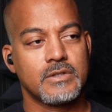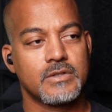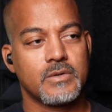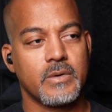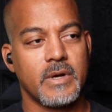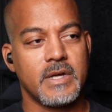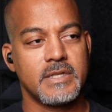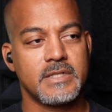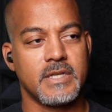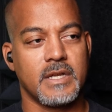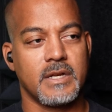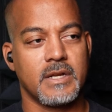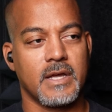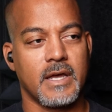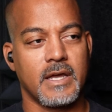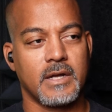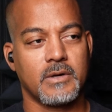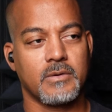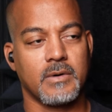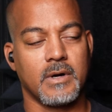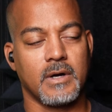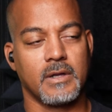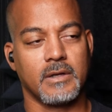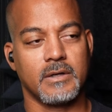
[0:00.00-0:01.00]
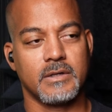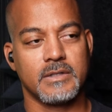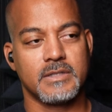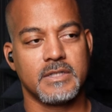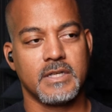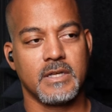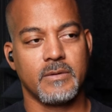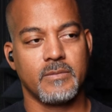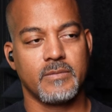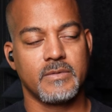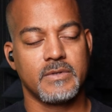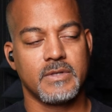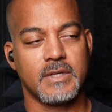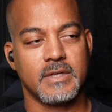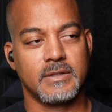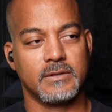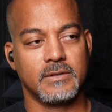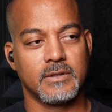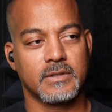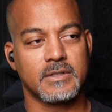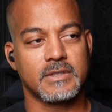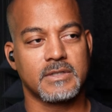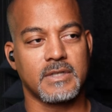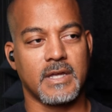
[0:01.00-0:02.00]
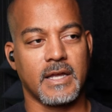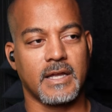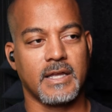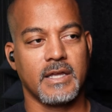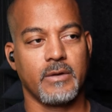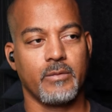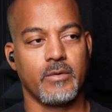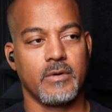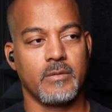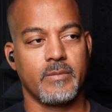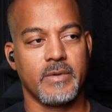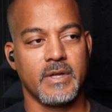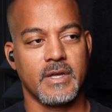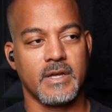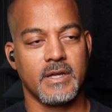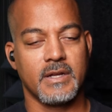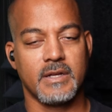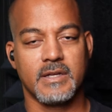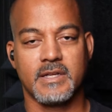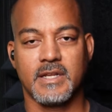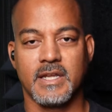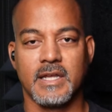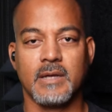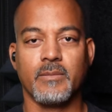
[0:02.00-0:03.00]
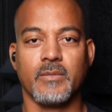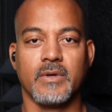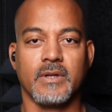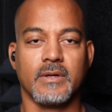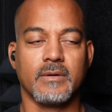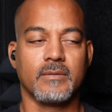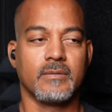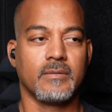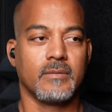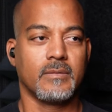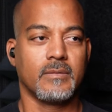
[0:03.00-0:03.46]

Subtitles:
It's crazy. Nightcrawler seems, he looks shared, like he would be a demon.